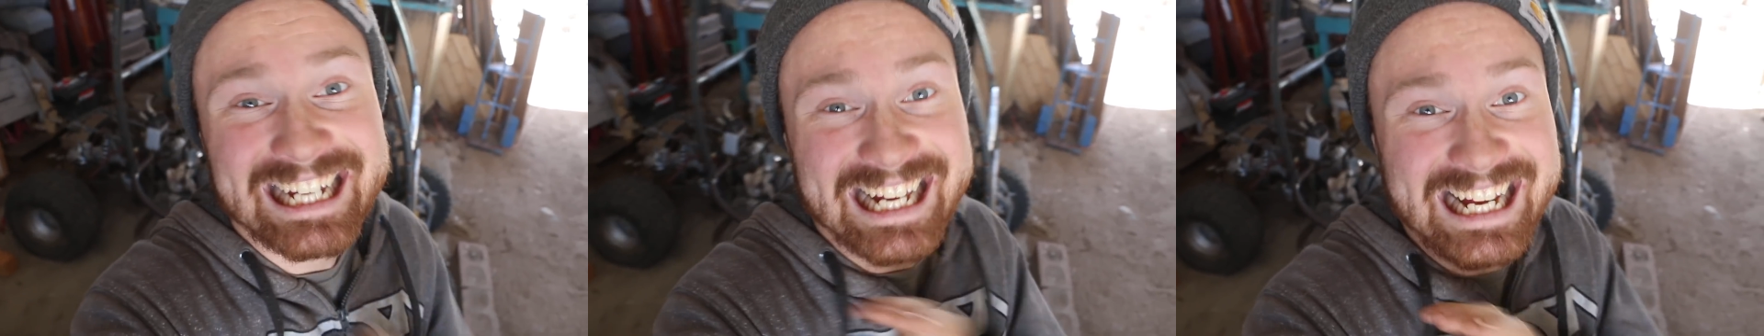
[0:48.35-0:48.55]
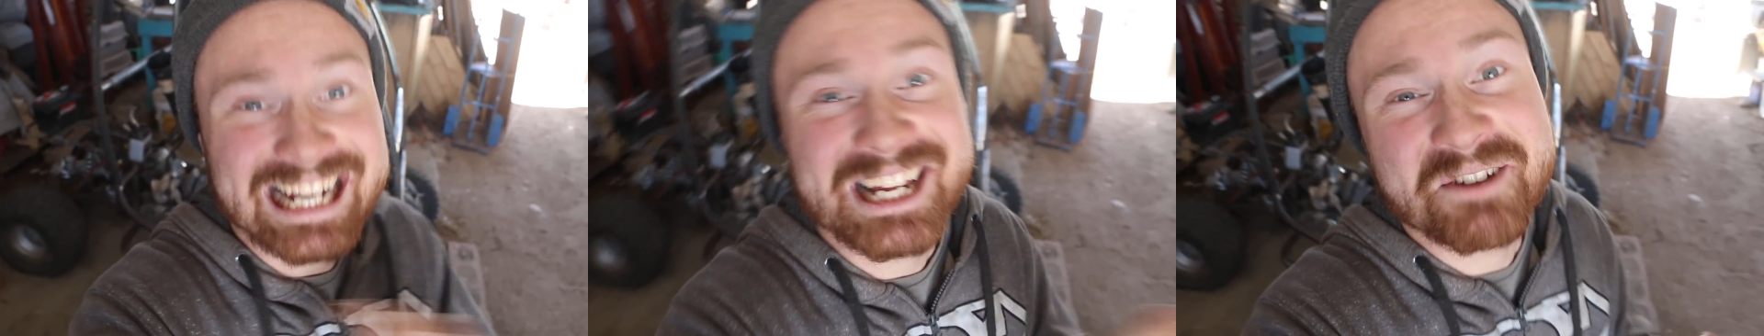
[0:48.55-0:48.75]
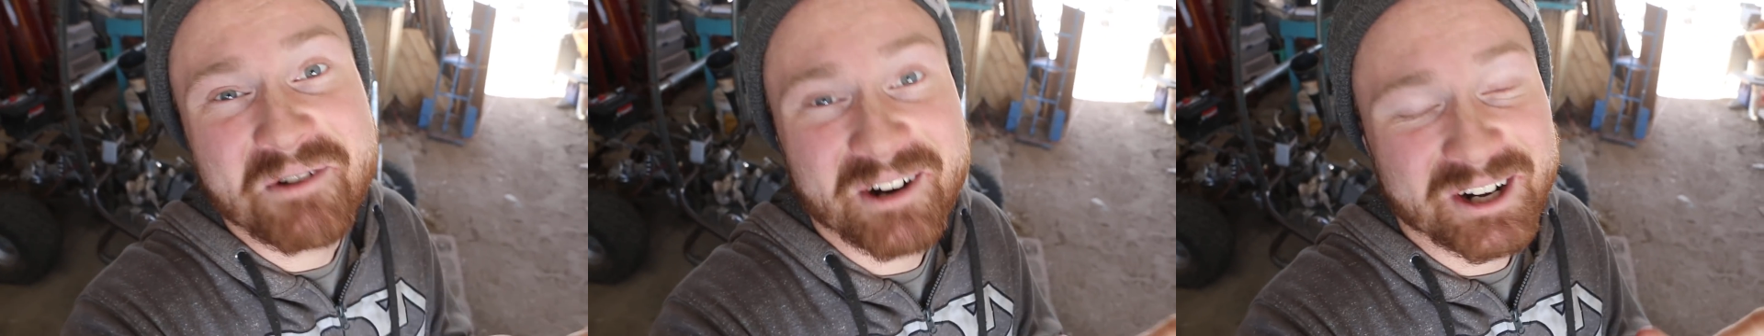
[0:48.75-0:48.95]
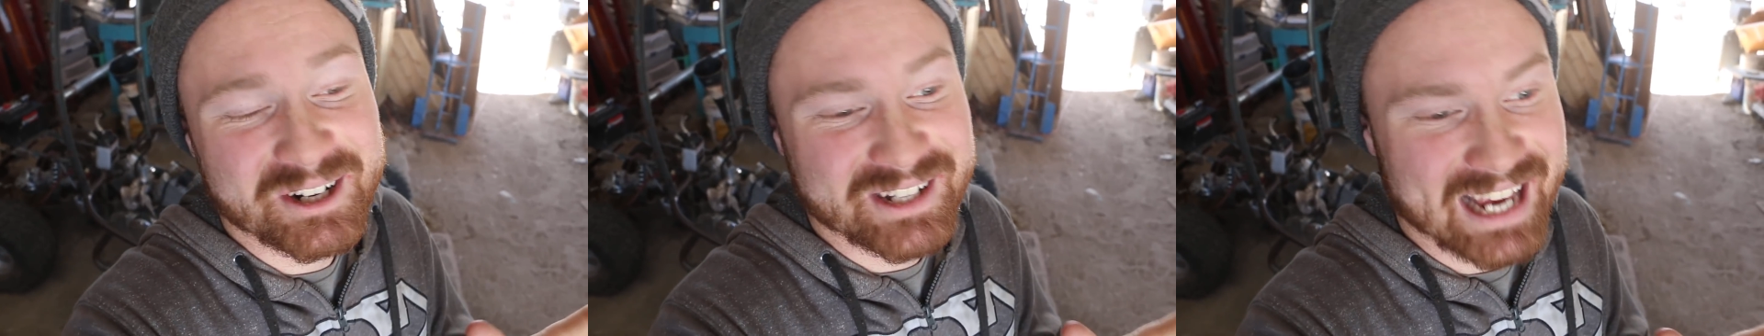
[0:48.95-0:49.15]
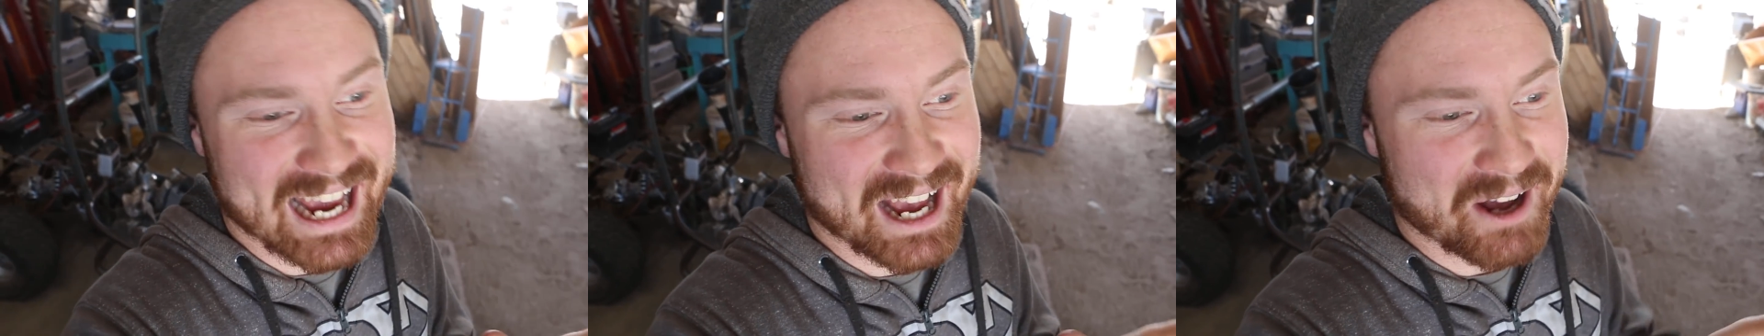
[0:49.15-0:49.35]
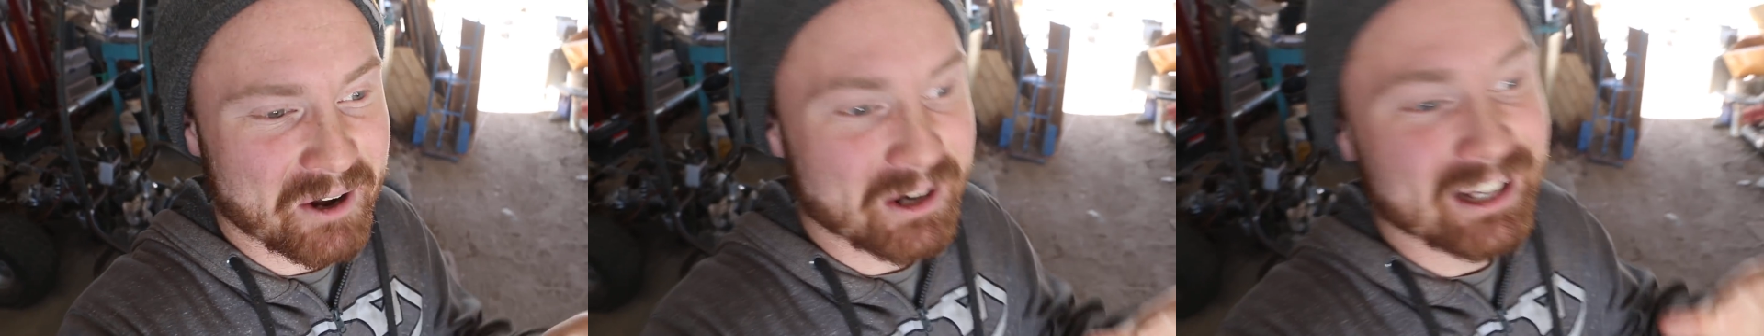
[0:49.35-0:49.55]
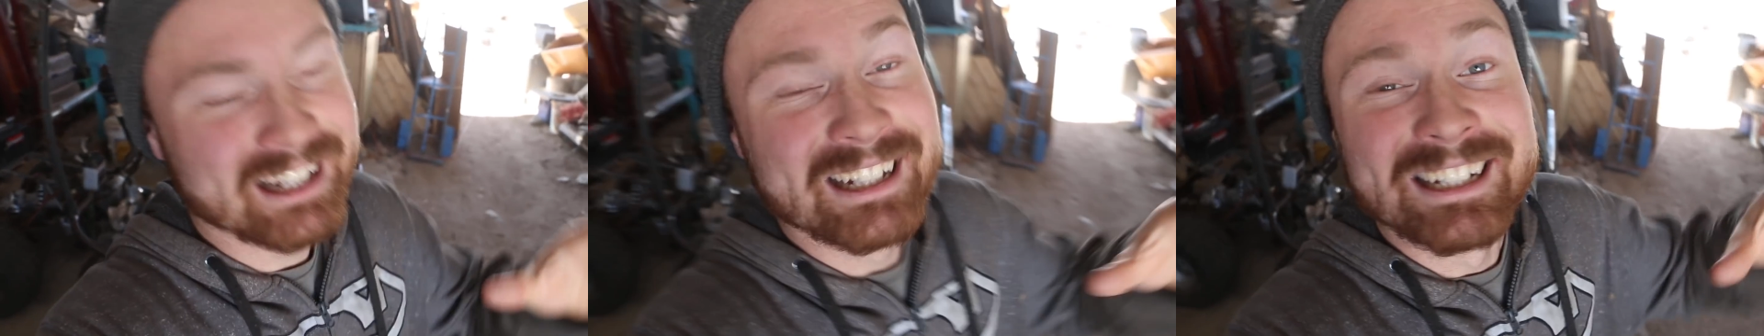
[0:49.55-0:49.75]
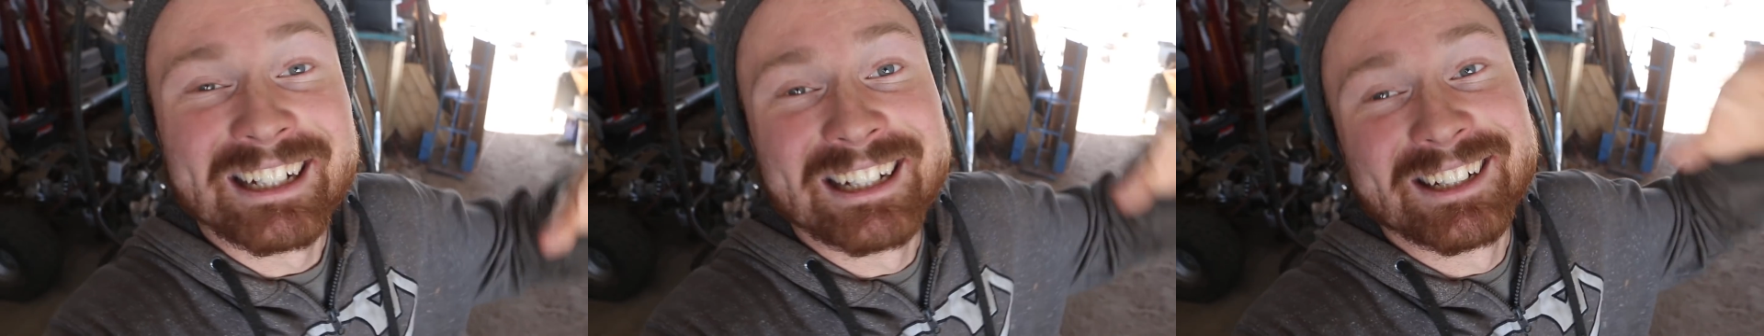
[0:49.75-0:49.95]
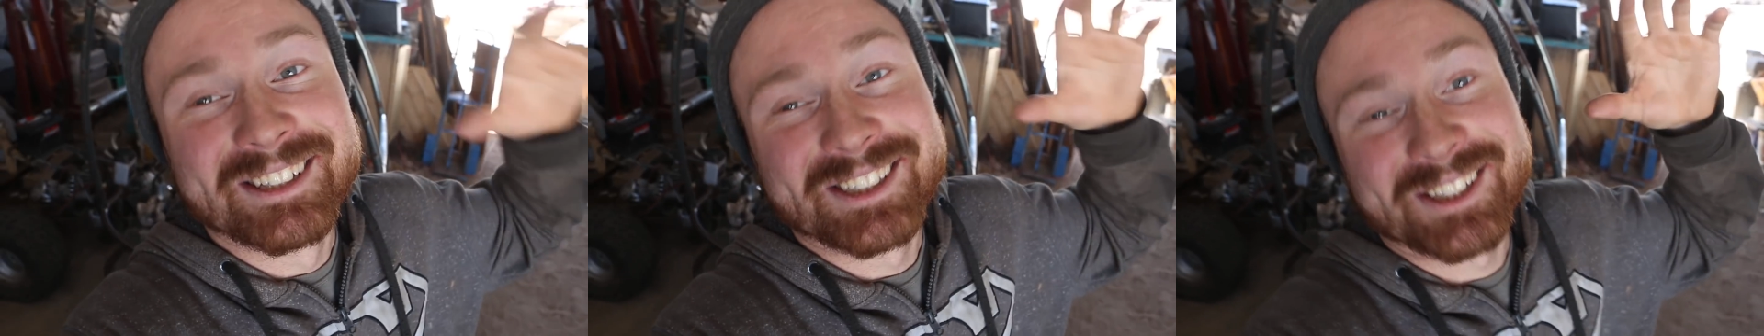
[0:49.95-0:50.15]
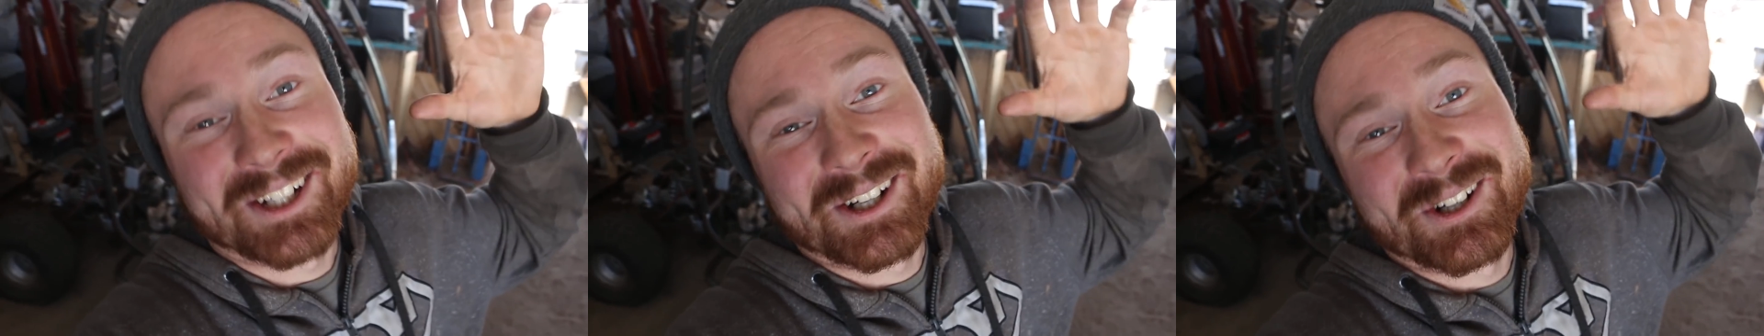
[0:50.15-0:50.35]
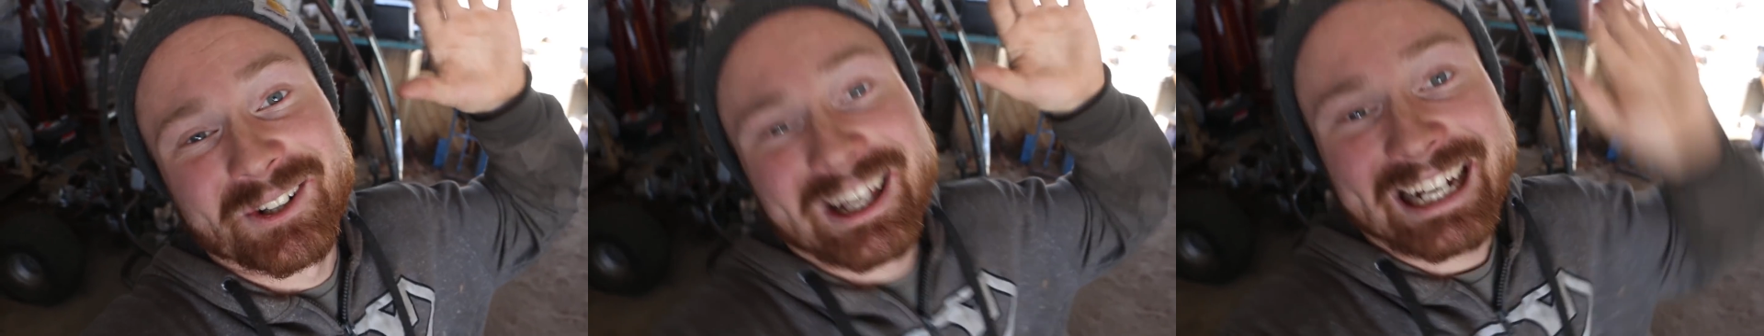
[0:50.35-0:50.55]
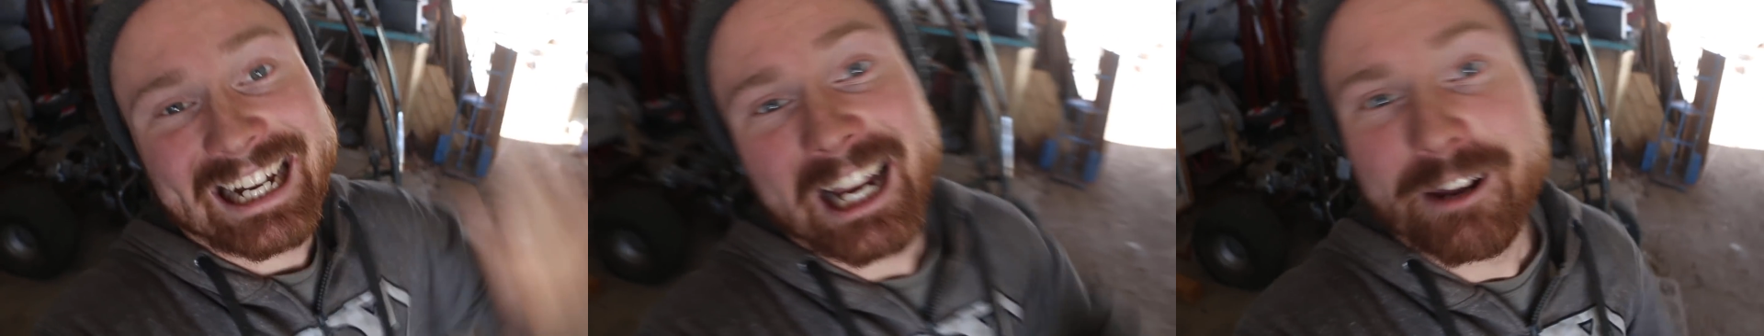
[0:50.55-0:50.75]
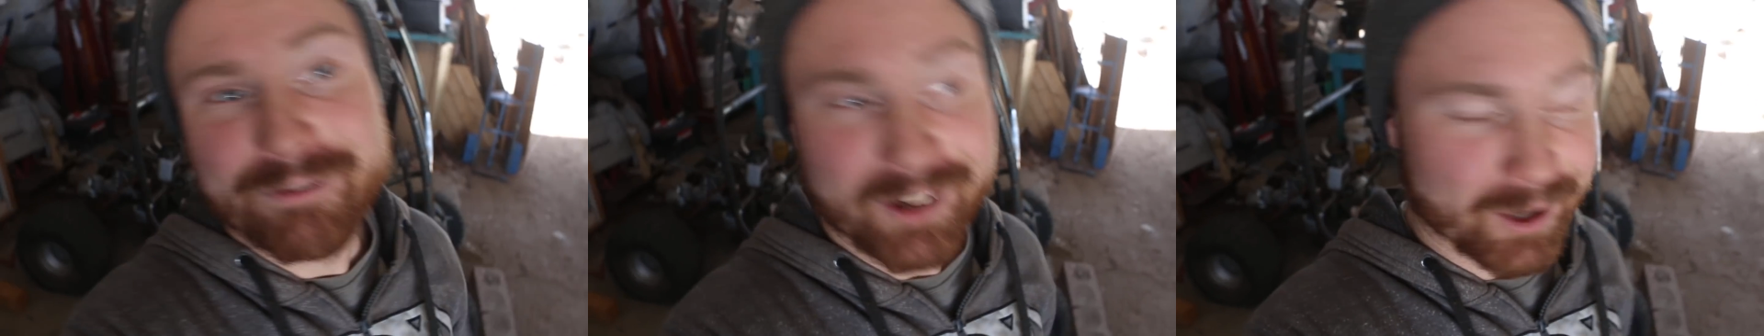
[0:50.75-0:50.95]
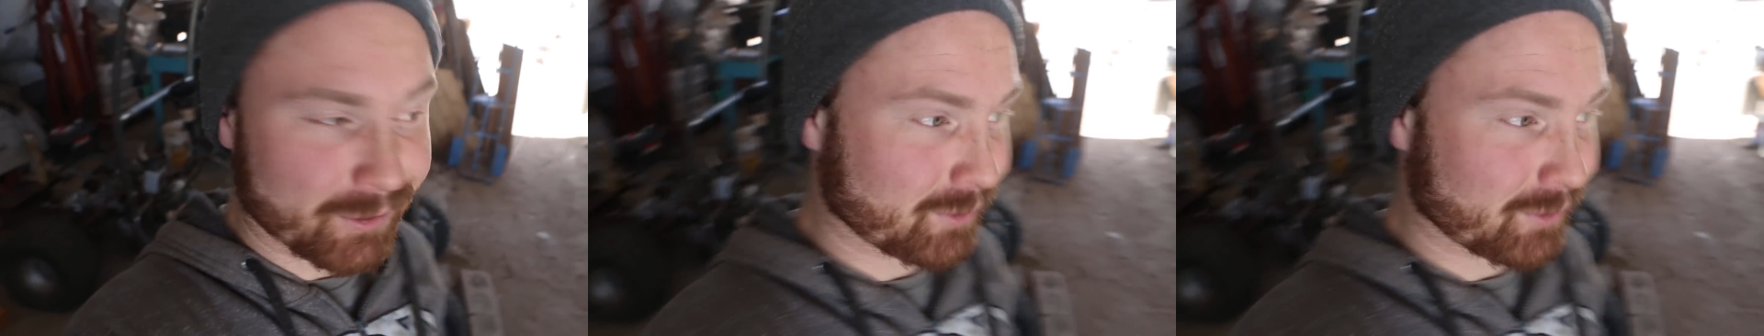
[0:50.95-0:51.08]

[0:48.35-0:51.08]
anywhere in town. So that kind of fell